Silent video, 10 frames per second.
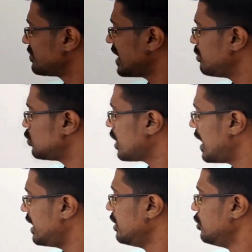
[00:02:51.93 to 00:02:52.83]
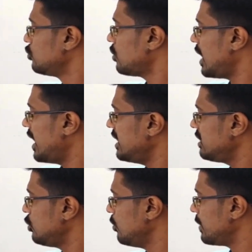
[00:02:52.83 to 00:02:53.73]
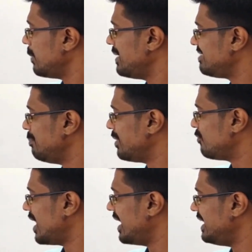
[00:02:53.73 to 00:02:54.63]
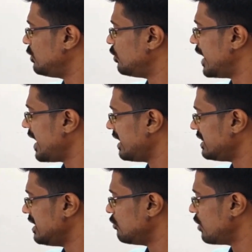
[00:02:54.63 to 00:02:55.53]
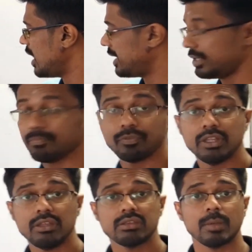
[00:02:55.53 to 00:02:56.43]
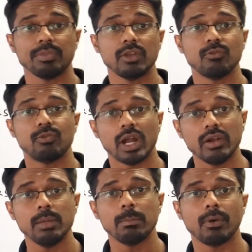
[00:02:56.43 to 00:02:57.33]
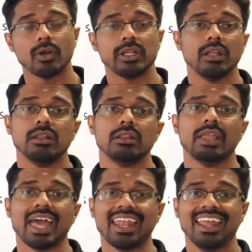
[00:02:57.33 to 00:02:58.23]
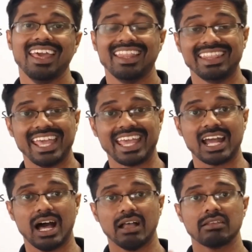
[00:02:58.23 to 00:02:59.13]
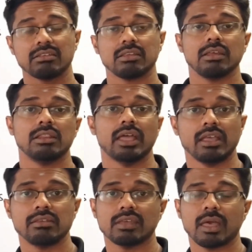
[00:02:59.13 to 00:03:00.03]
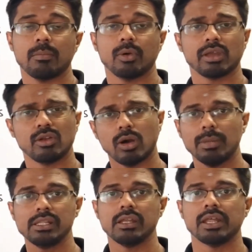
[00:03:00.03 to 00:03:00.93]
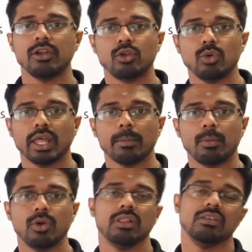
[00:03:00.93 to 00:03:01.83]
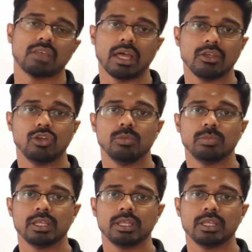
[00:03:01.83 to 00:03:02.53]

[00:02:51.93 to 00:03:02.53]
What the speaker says: times with I. So I cube can be simplified into negative I. This is something very important that they can ask in the exam. Normally they tend to put this I cube